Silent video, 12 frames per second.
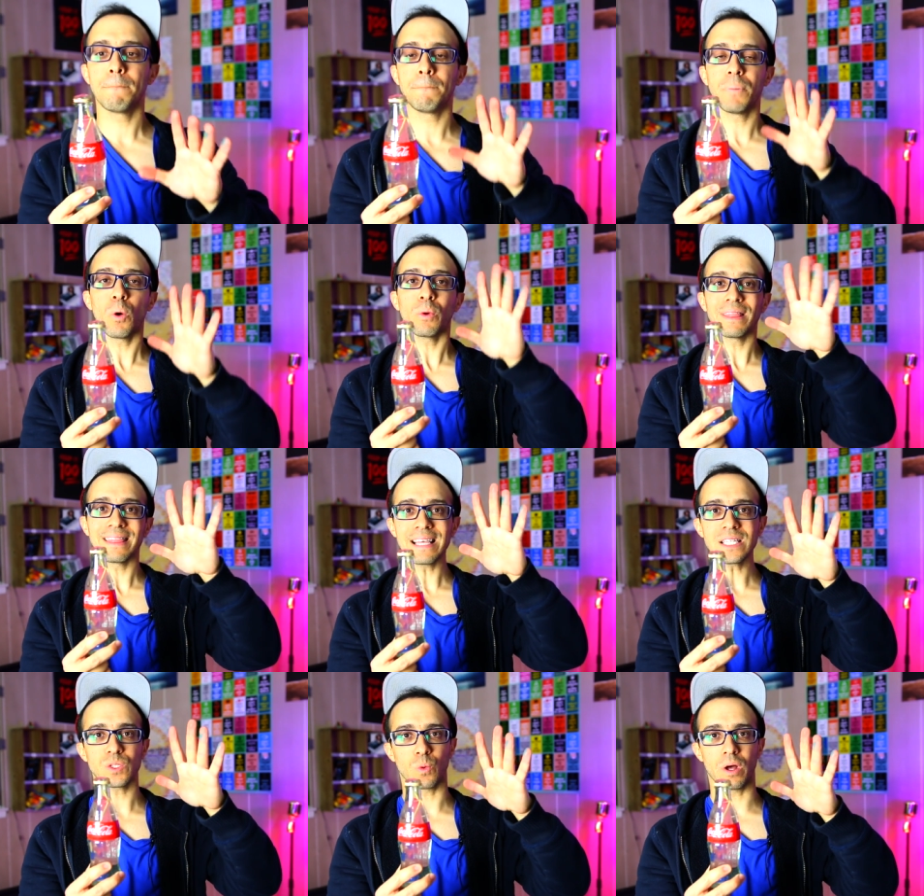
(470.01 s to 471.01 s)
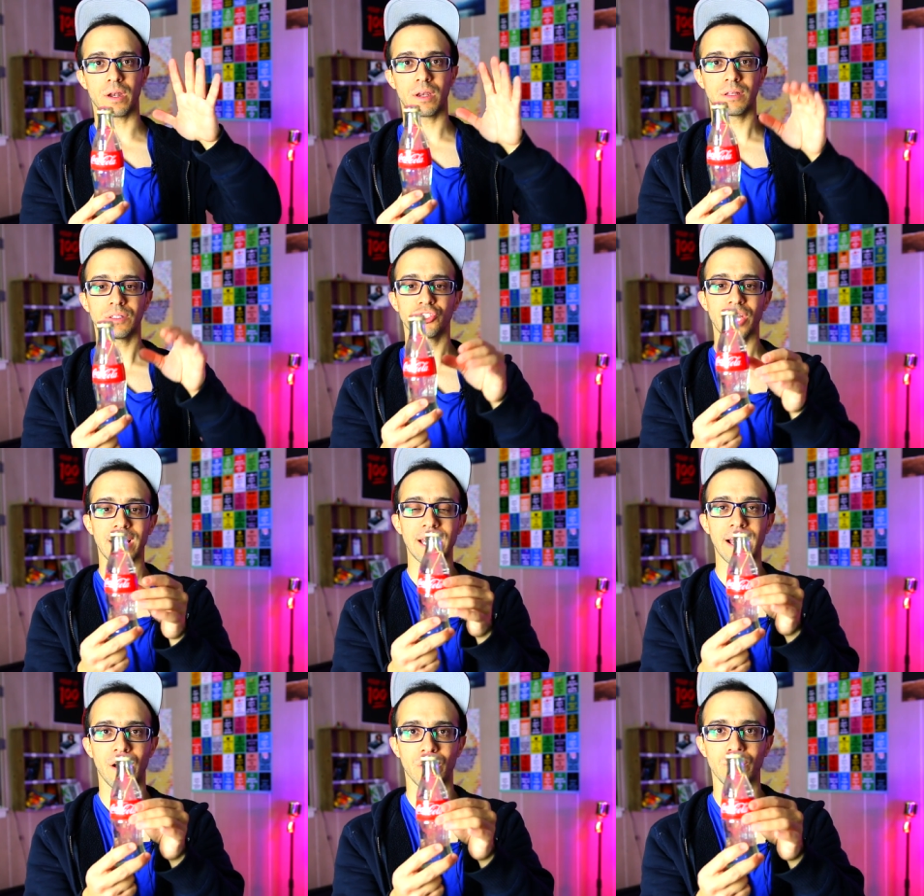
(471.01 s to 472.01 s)
But with this one, check it
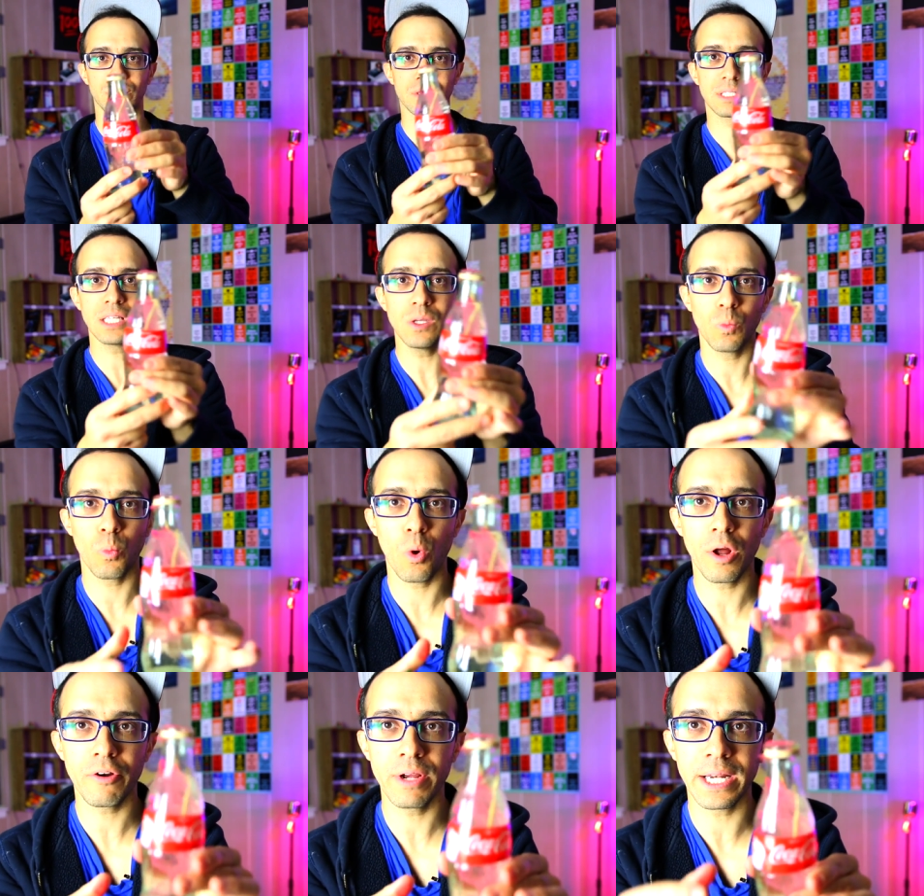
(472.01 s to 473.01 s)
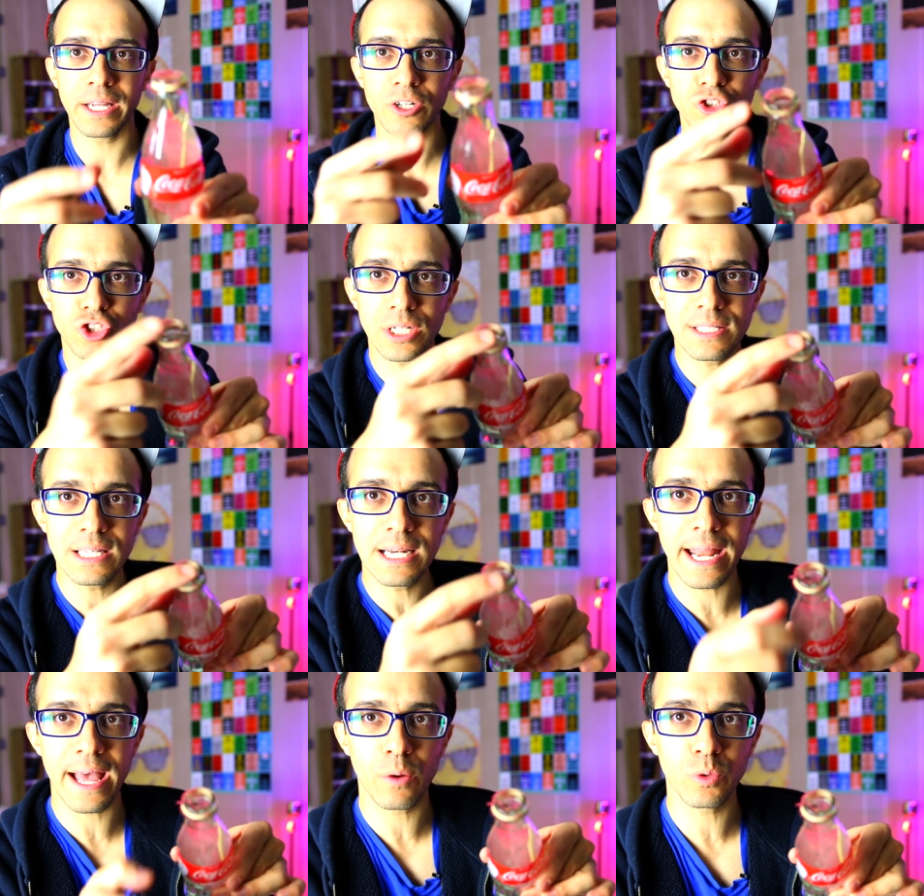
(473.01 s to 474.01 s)
out. See, water in here, just the
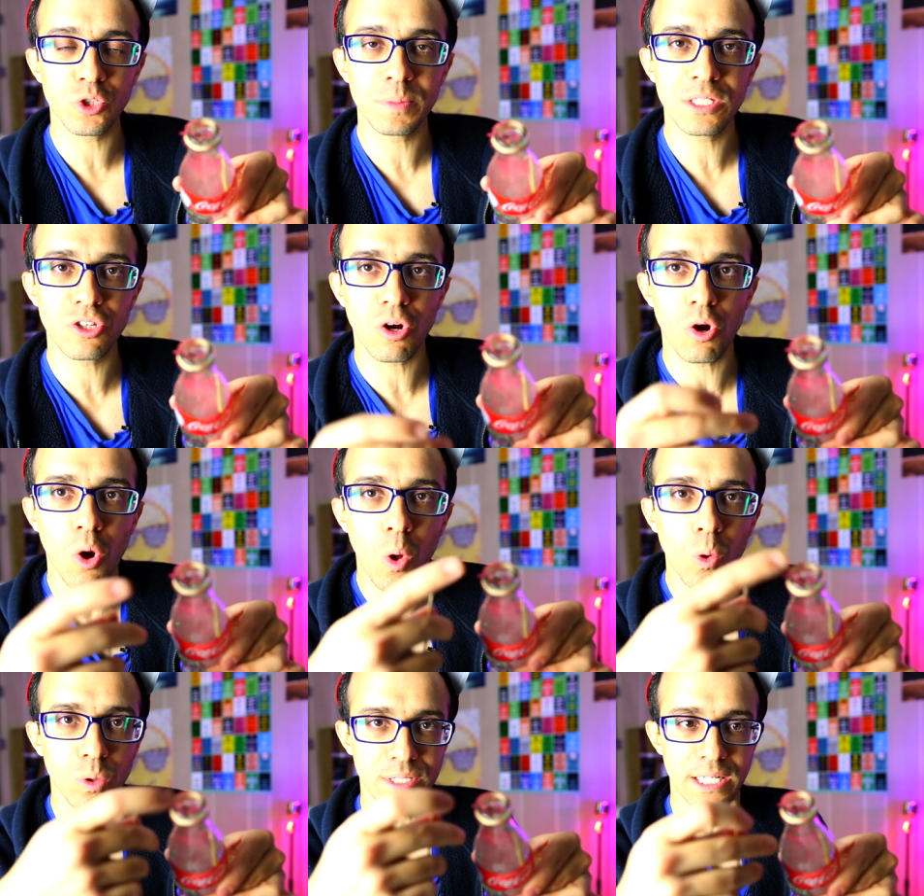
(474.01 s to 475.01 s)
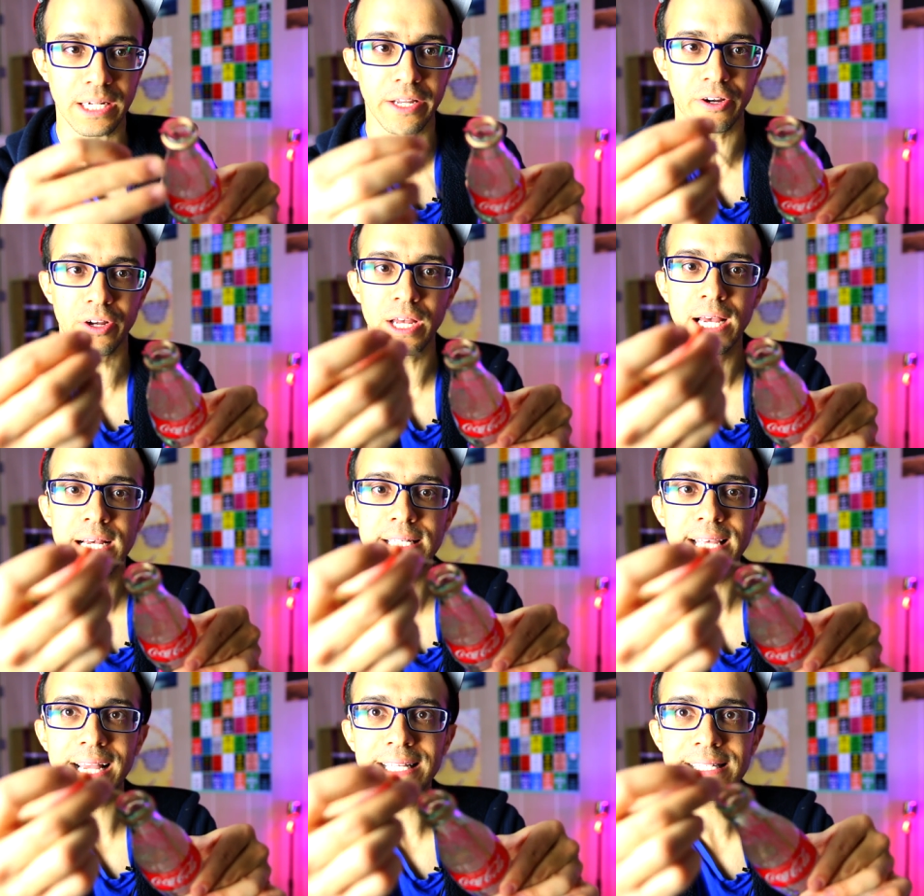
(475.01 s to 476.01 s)
net, which means there are holes in here.
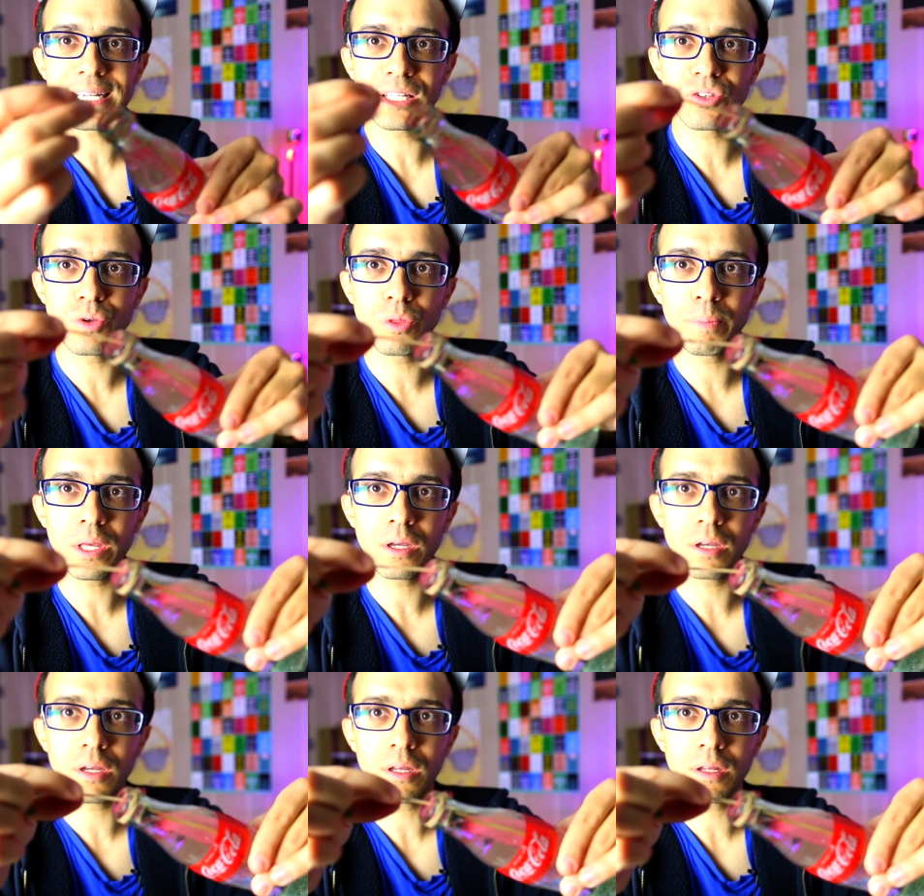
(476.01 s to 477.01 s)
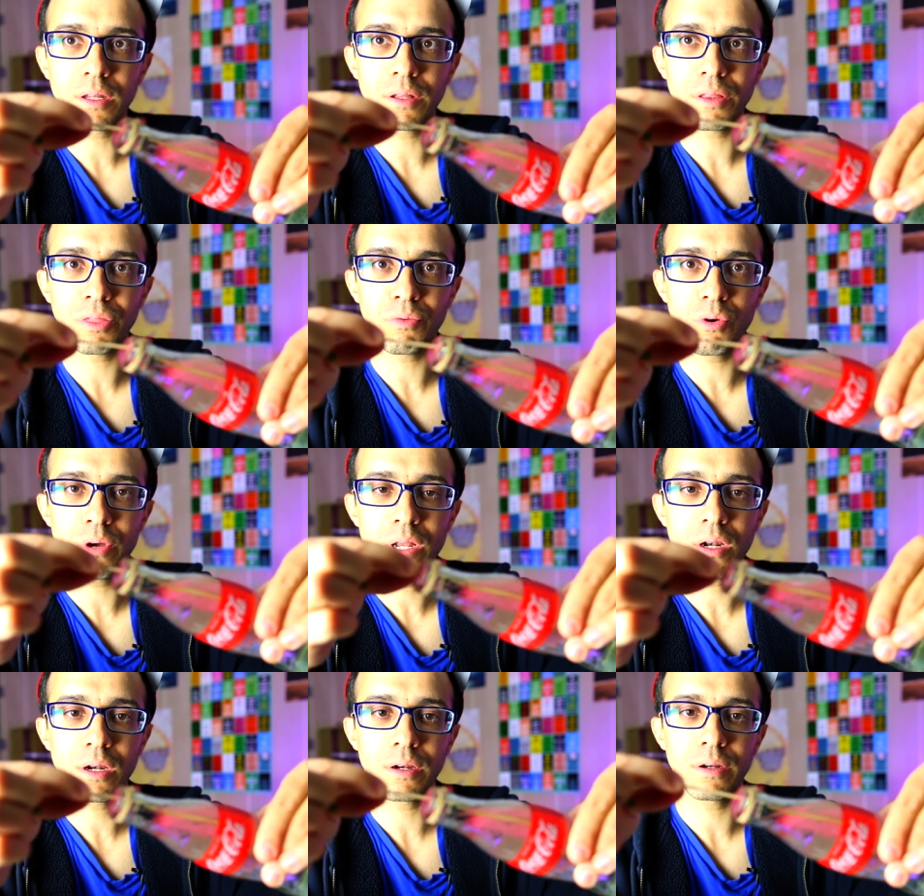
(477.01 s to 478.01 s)
See, I could stick a toothpick through it.